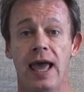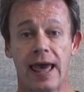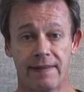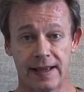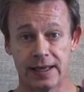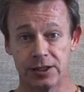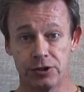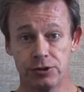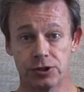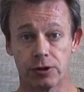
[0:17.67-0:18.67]
and they can
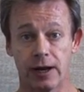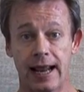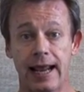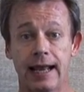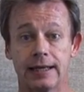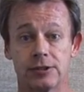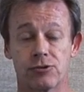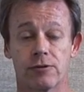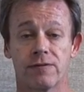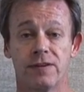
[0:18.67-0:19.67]
use their hands or
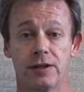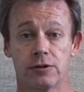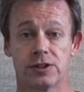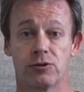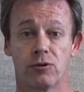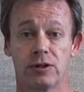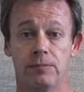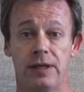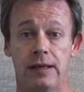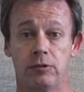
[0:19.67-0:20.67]
their fingers in order to
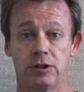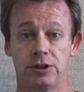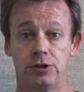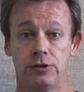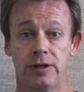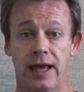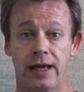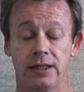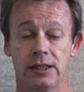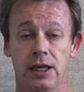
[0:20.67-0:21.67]
be able to do that.